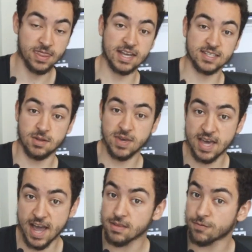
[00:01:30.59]
and that's going to be
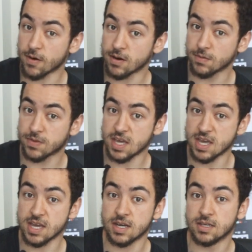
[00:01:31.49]
the 8th fret of
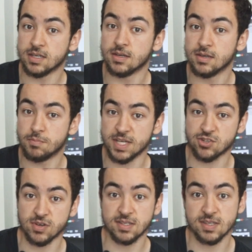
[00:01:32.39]
the B
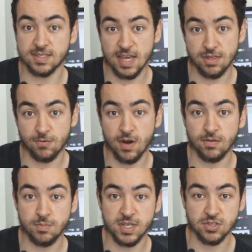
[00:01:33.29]
string to the 10th fret of the B